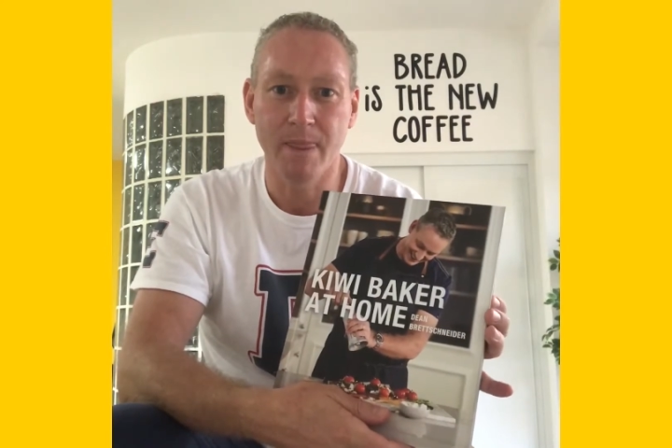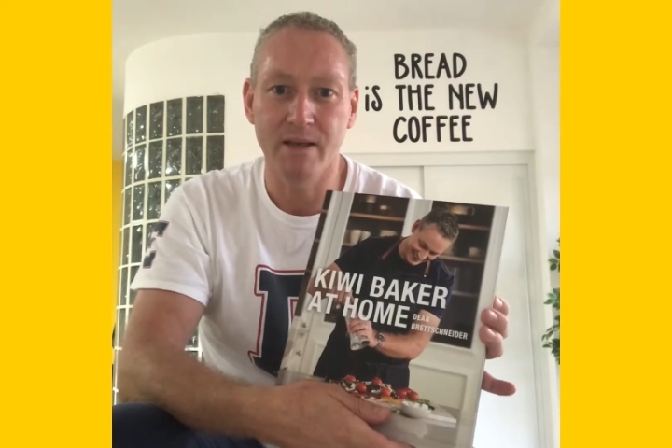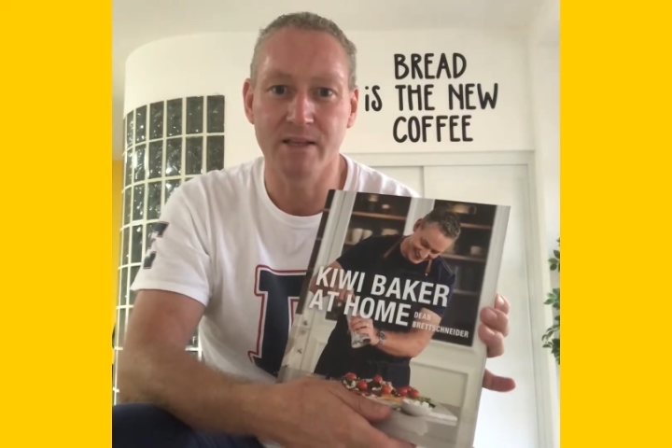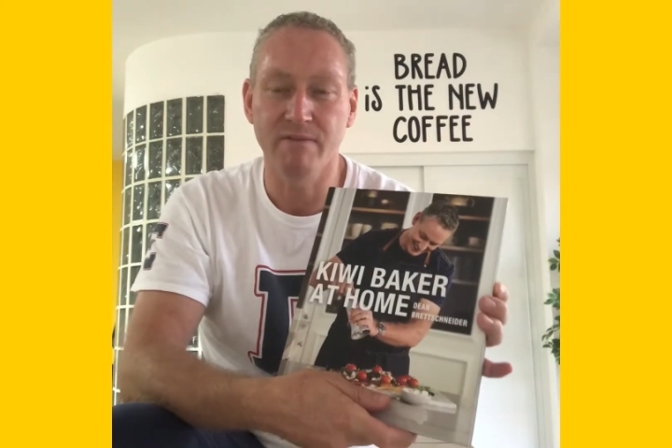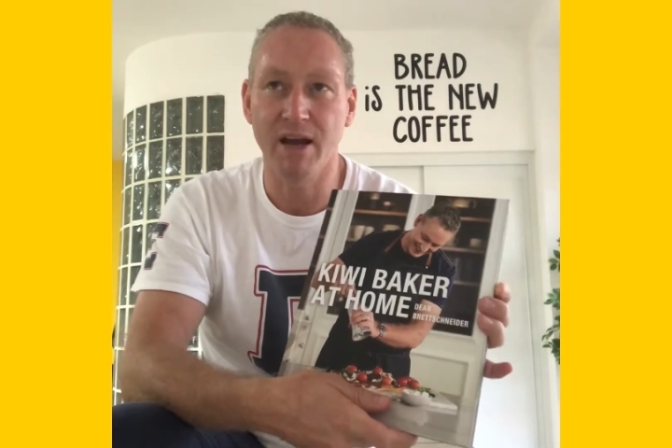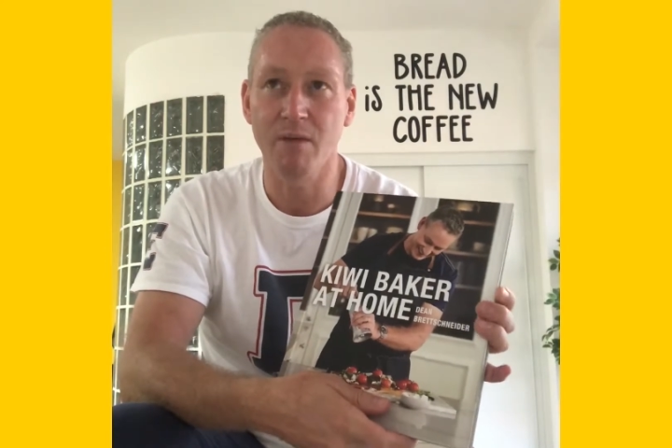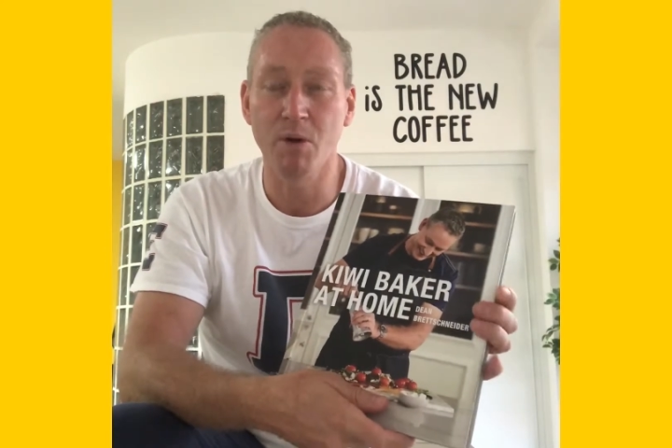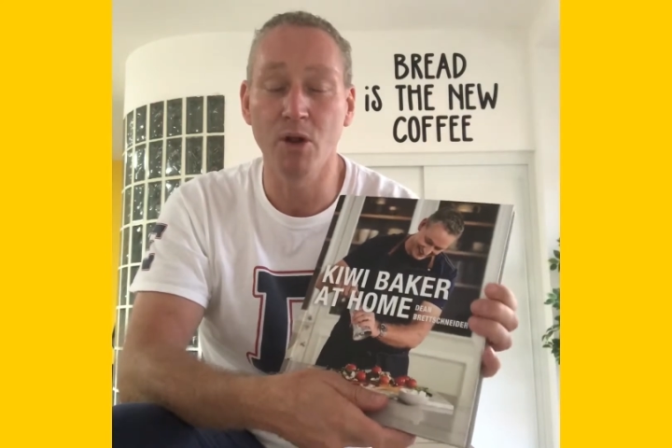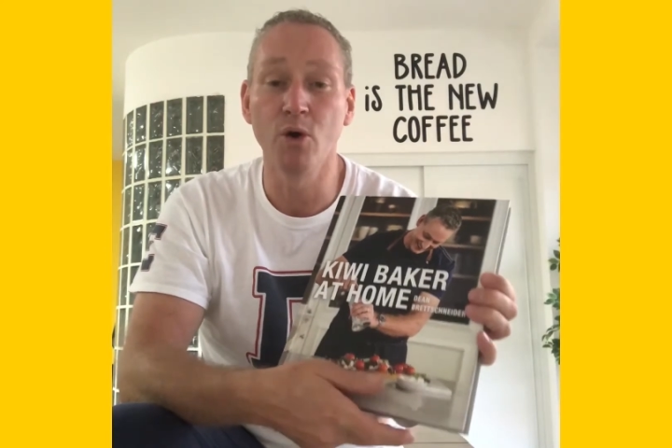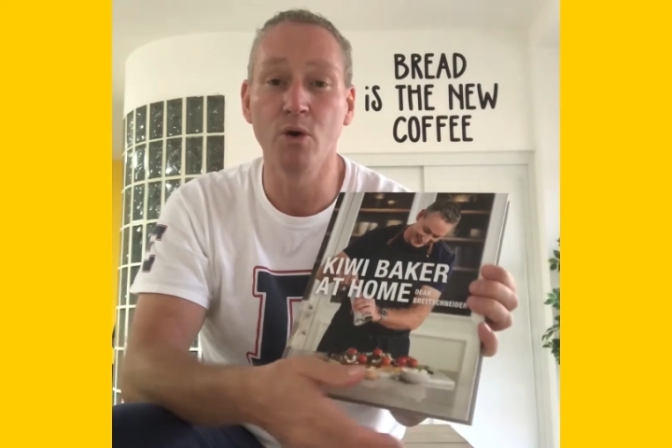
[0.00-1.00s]
It's
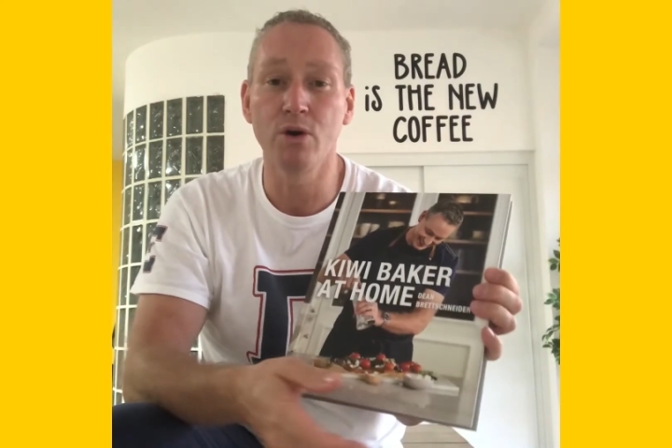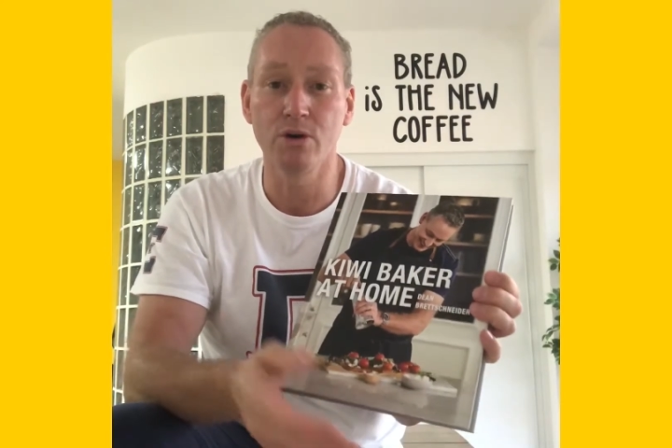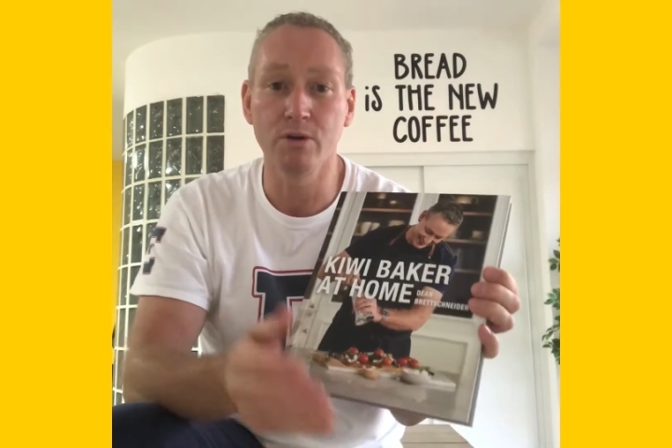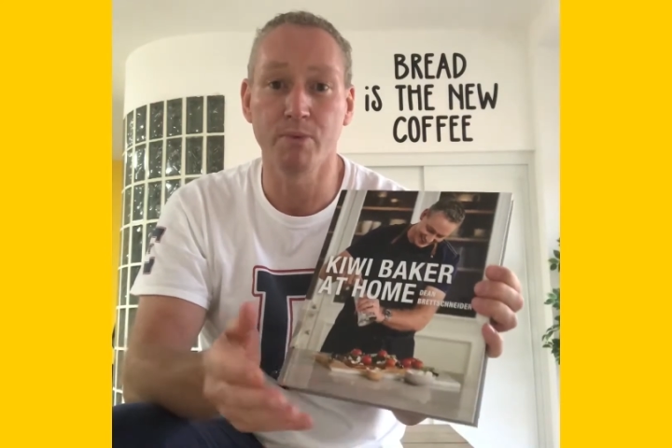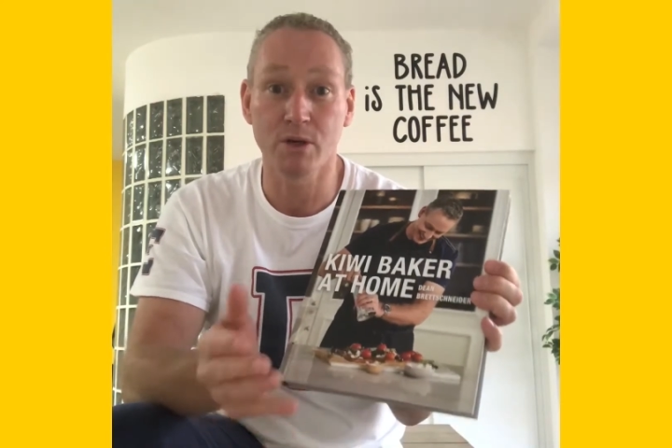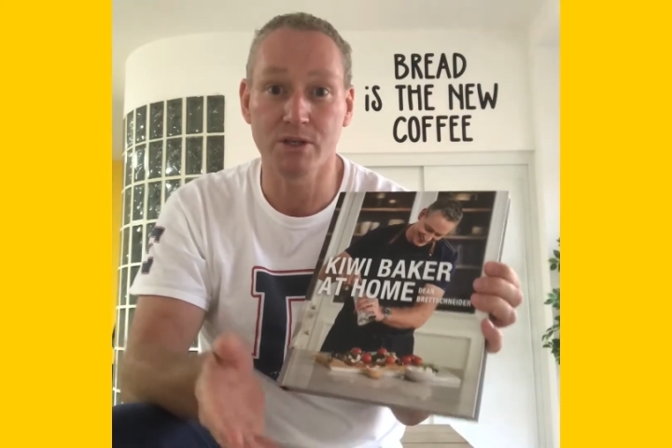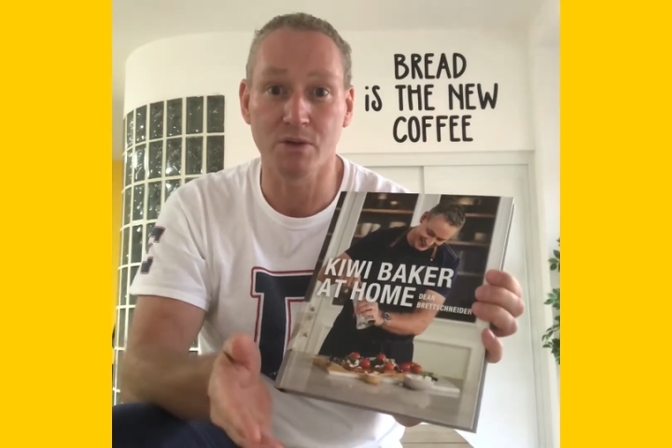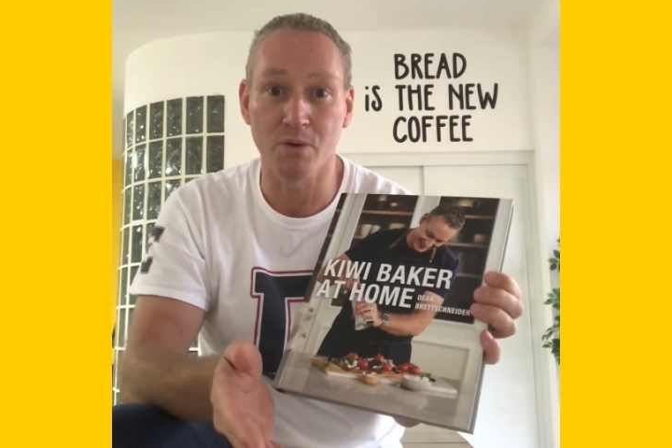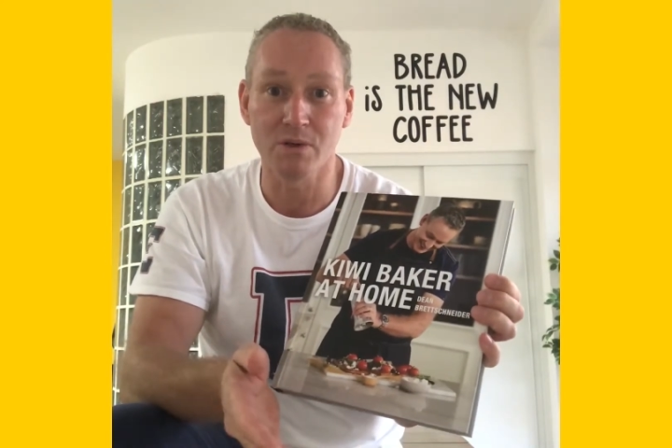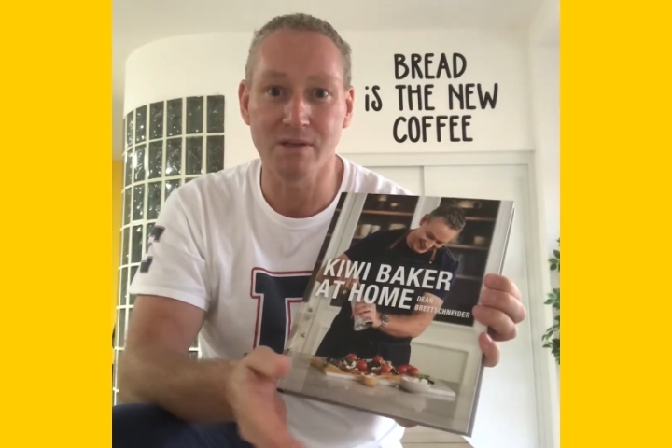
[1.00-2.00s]
available in all good
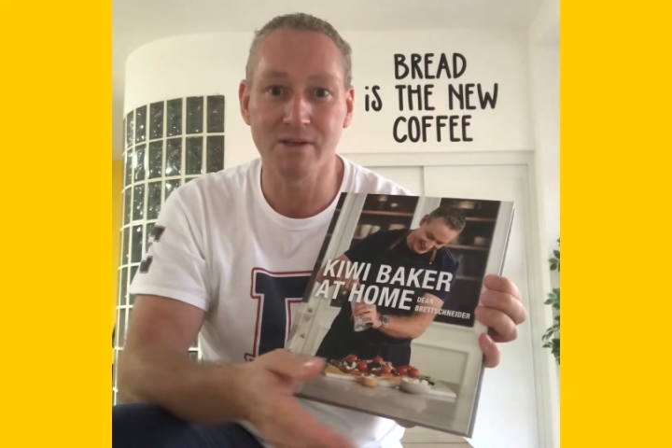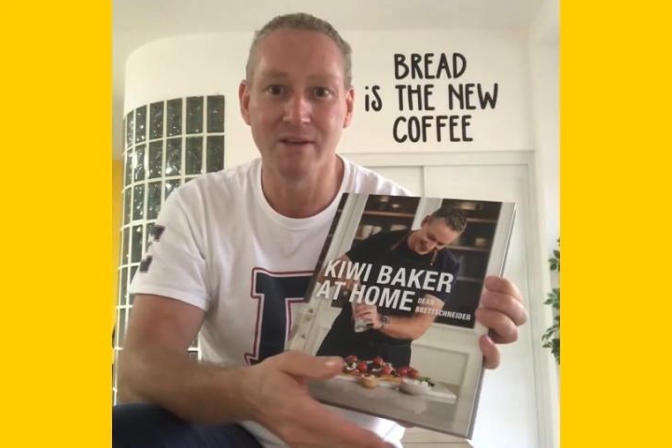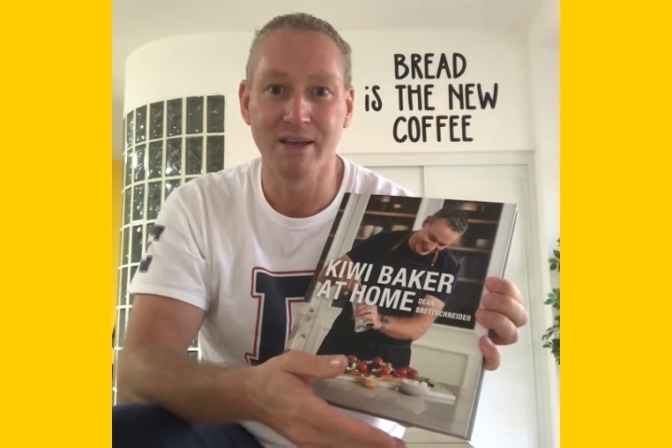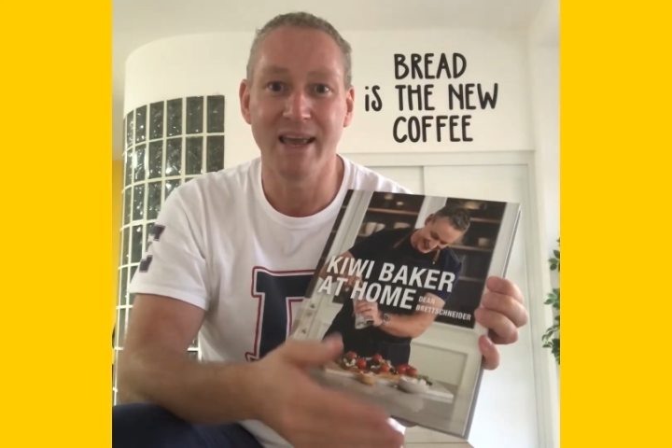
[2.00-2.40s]
bookstores